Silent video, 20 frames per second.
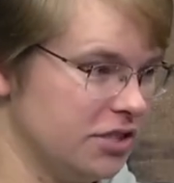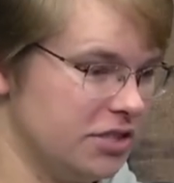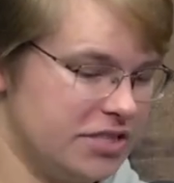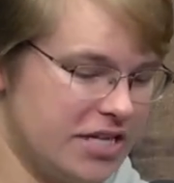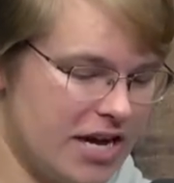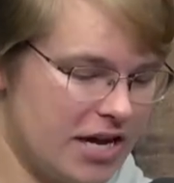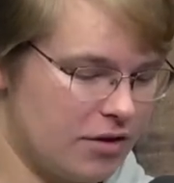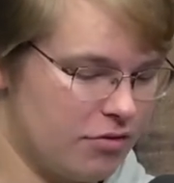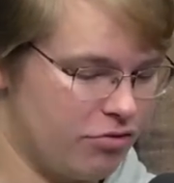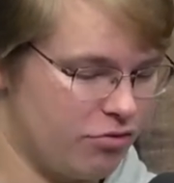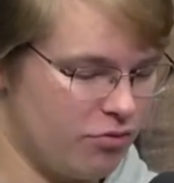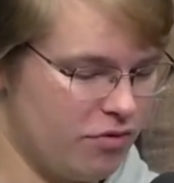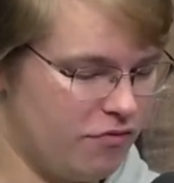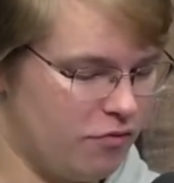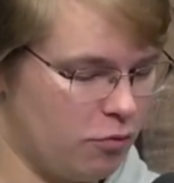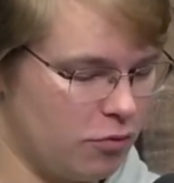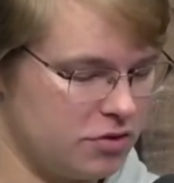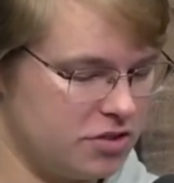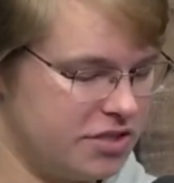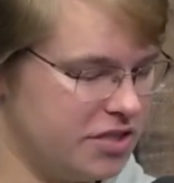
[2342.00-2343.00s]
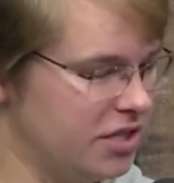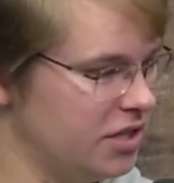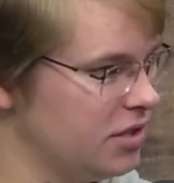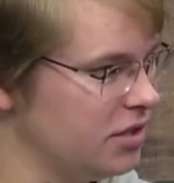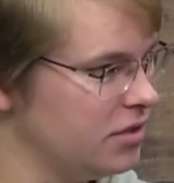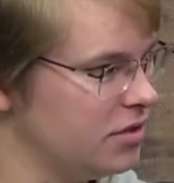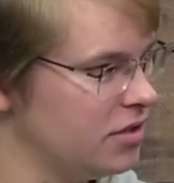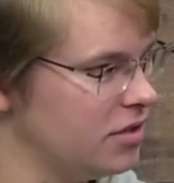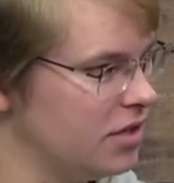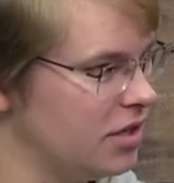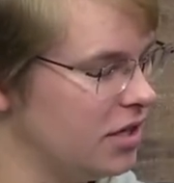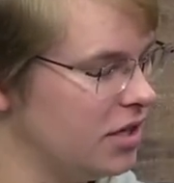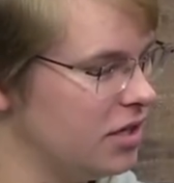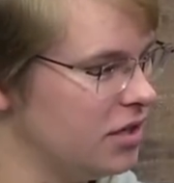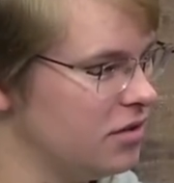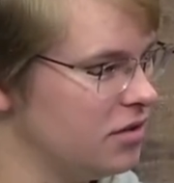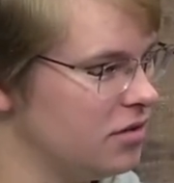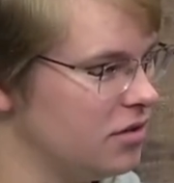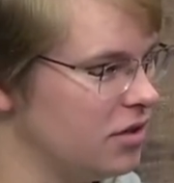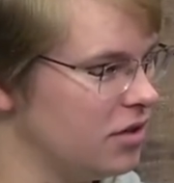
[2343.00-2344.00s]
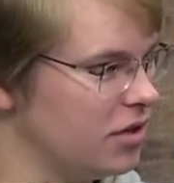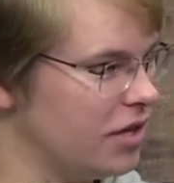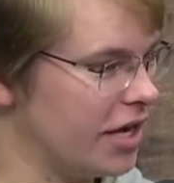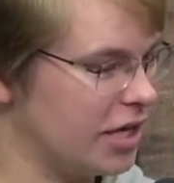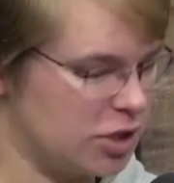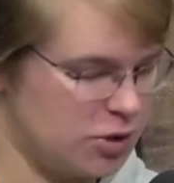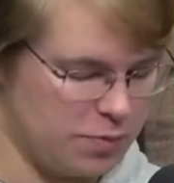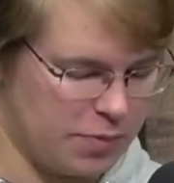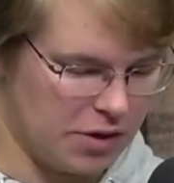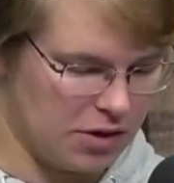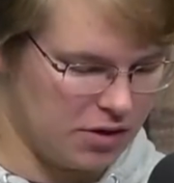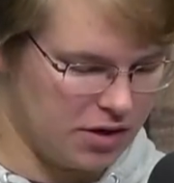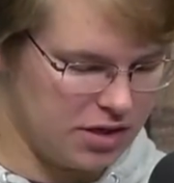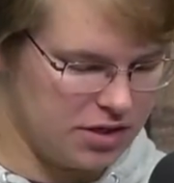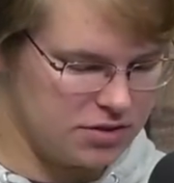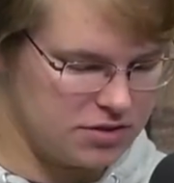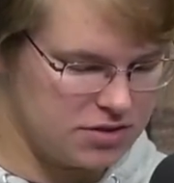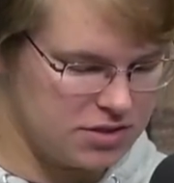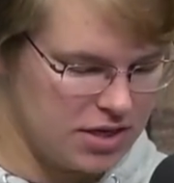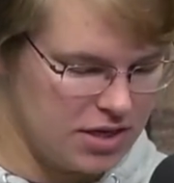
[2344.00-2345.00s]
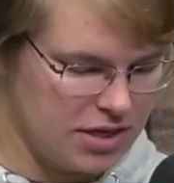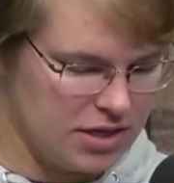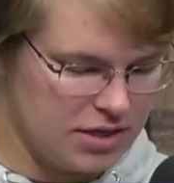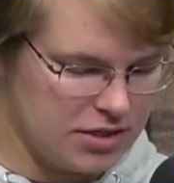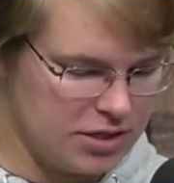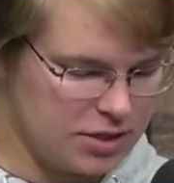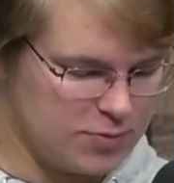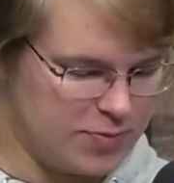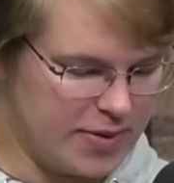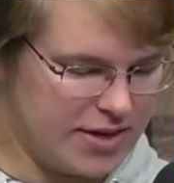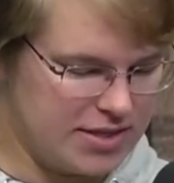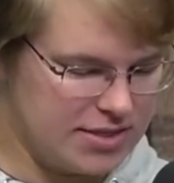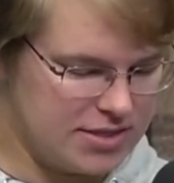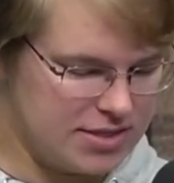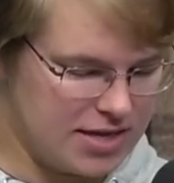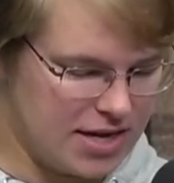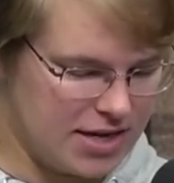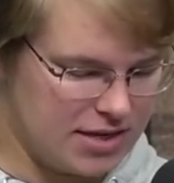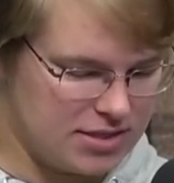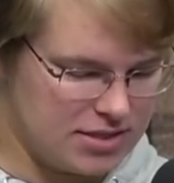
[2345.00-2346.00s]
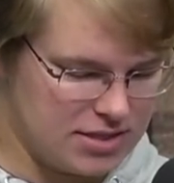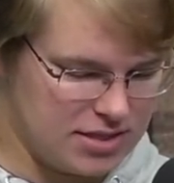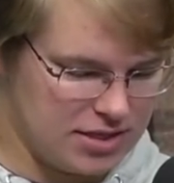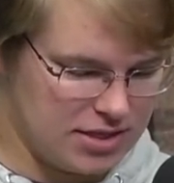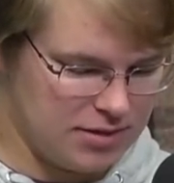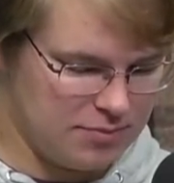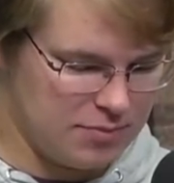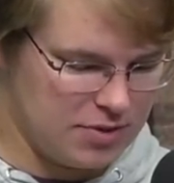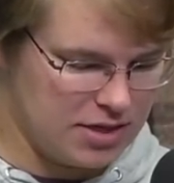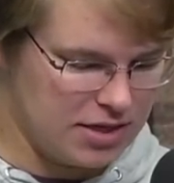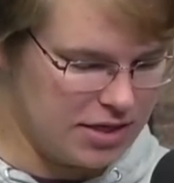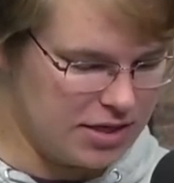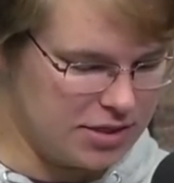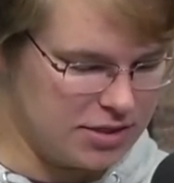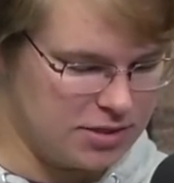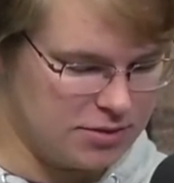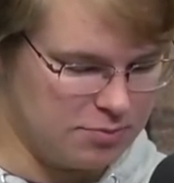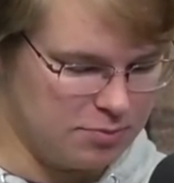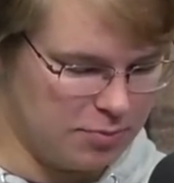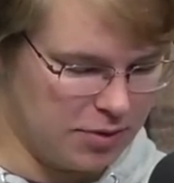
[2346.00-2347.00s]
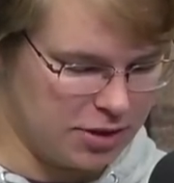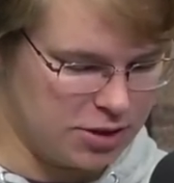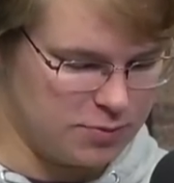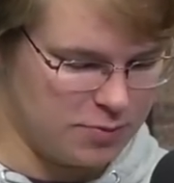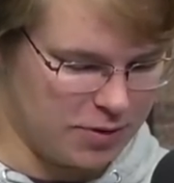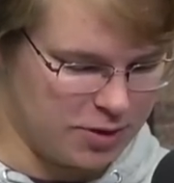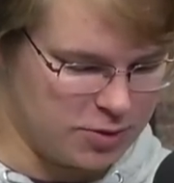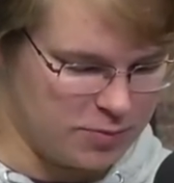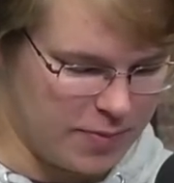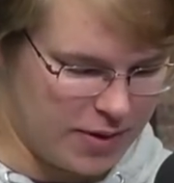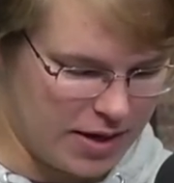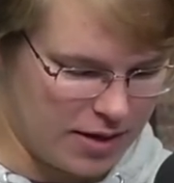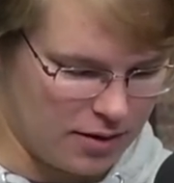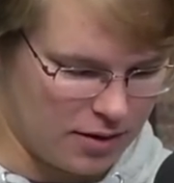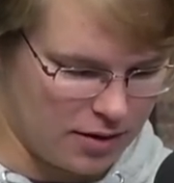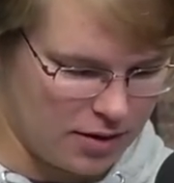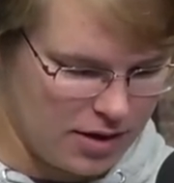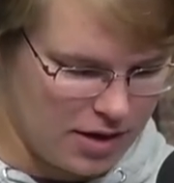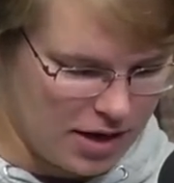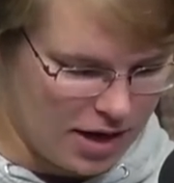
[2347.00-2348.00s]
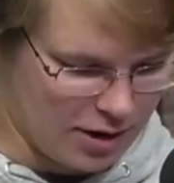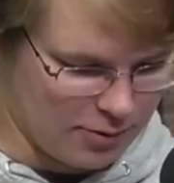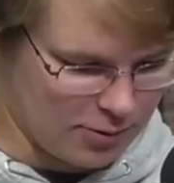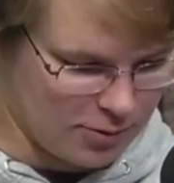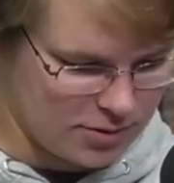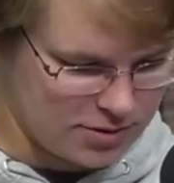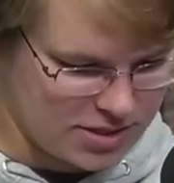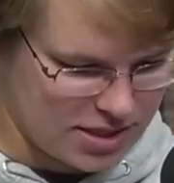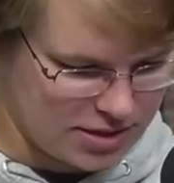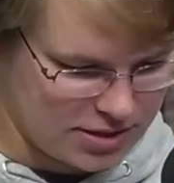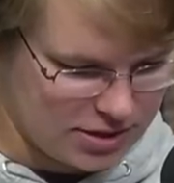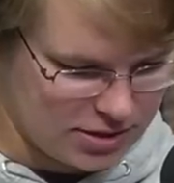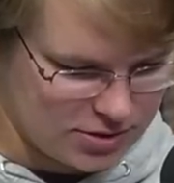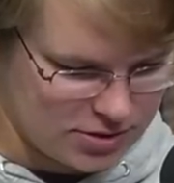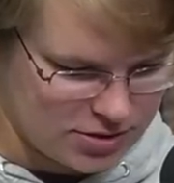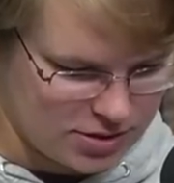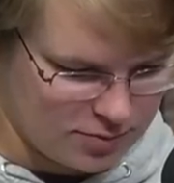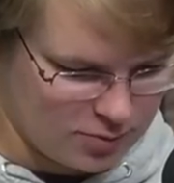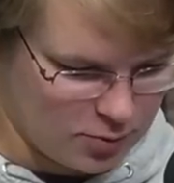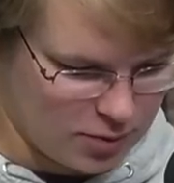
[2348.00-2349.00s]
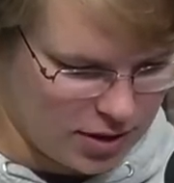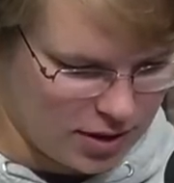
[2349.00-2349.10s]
Tech 314 in experience. This Penn State team is much, much better. I wrote it down here somewhere.